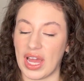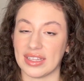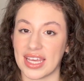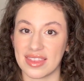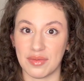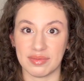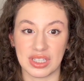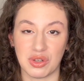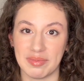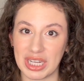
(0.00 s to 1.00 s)
I like the
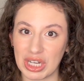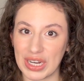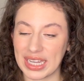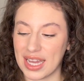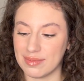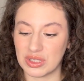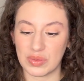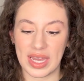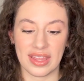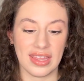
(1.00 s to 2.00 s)
little mirror it comes
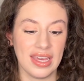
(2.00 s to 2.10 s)
with.